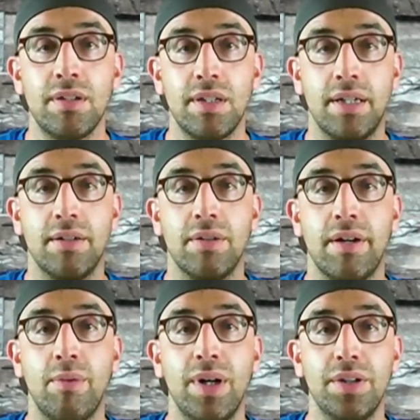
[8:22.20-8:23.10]
I don't know how
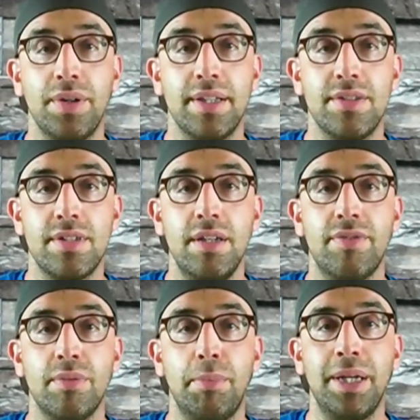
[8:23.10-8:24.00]
well you can see
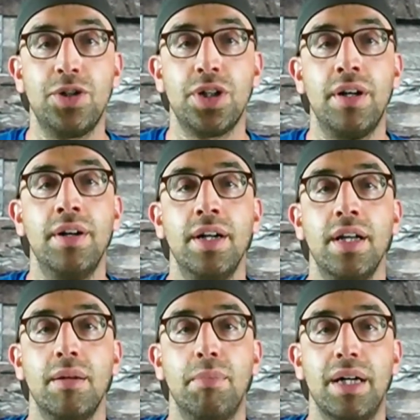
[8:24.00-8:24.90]
from the picture,
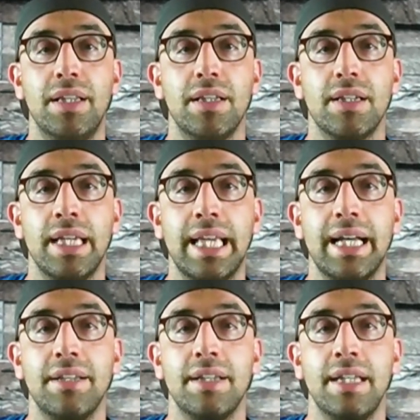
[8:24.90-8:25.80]
but
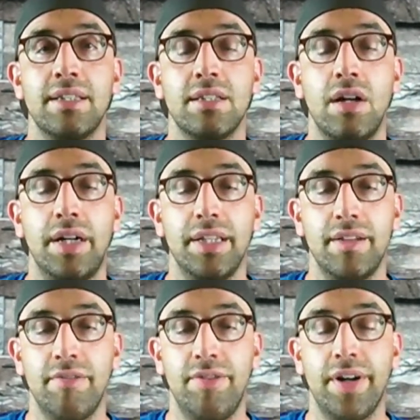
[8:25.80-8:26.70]
again, it's not
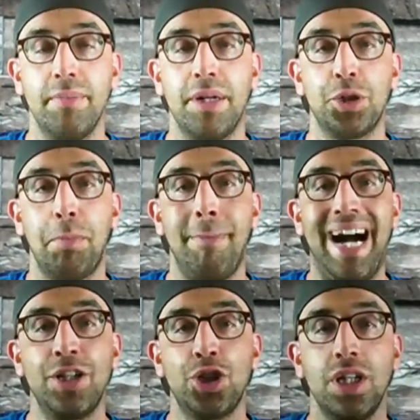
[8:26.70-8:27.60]
very much
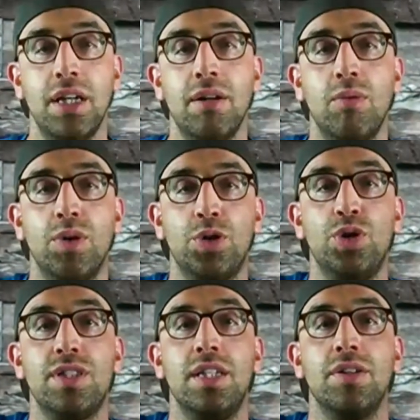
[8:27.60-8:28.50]
matching what you
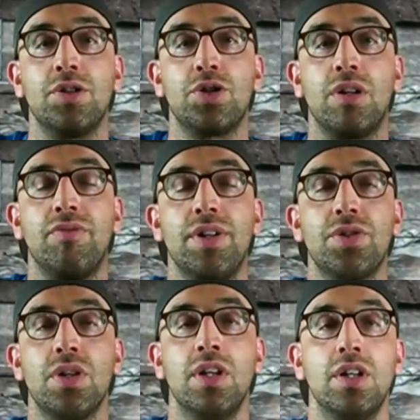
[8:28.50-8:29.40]
see on the surface.
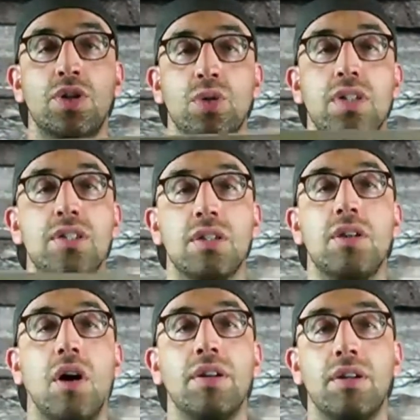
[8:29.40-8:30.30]
So this is a
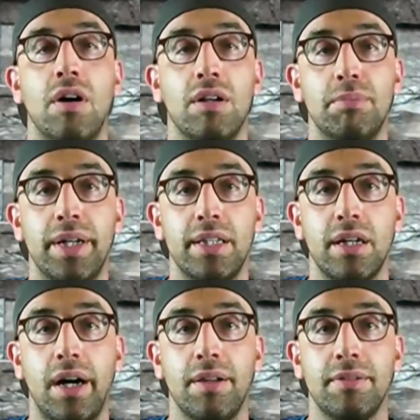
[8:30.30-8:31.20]
non-color body
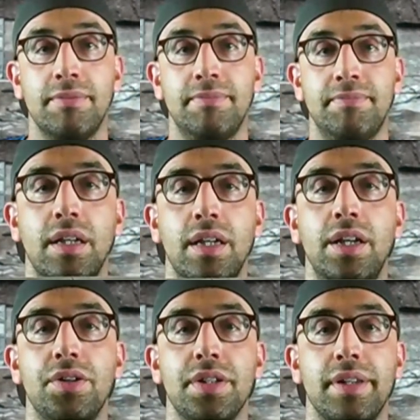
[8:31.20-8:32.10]
tile.
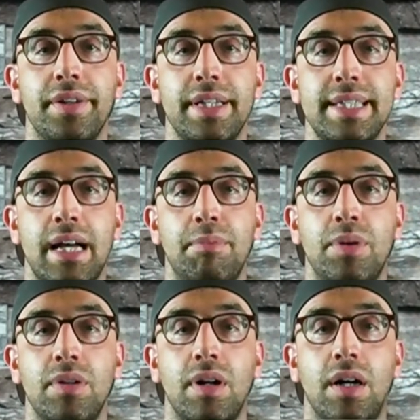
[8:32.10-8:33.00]
Here's another
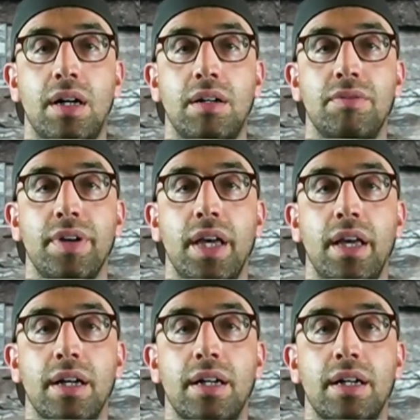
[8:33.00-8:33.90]
example of
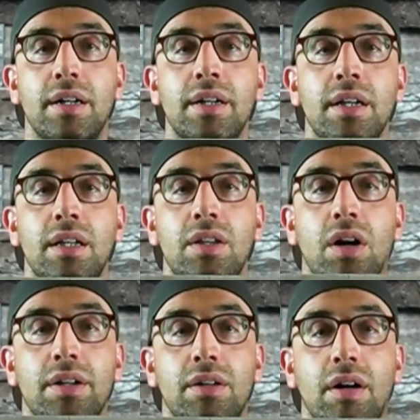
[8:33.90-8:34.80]
a
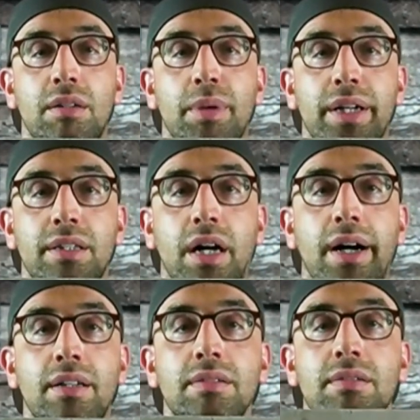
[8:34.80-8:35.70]
non-color body
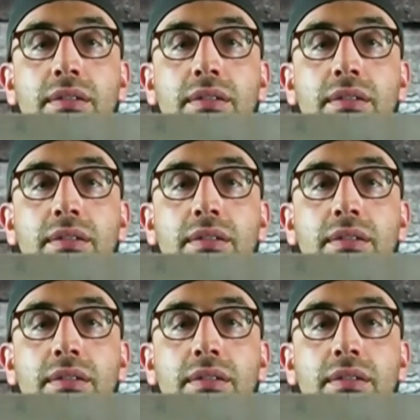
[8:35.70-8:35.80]
tile.